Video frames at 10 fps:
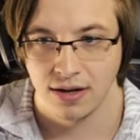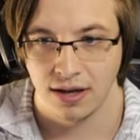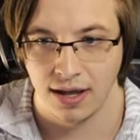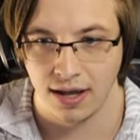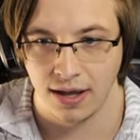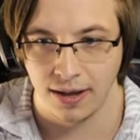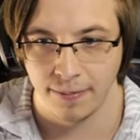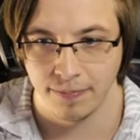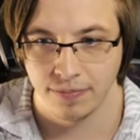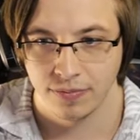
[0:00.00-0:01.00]

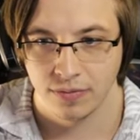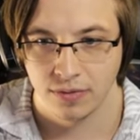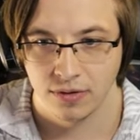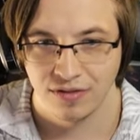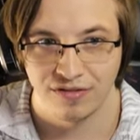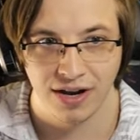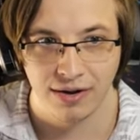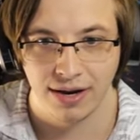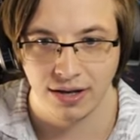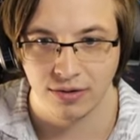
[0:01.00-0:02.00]
Um, fire
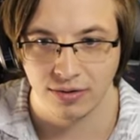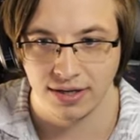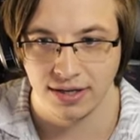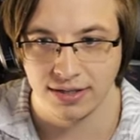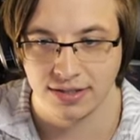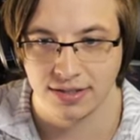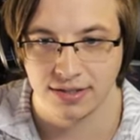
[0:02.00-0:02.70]
rate increased.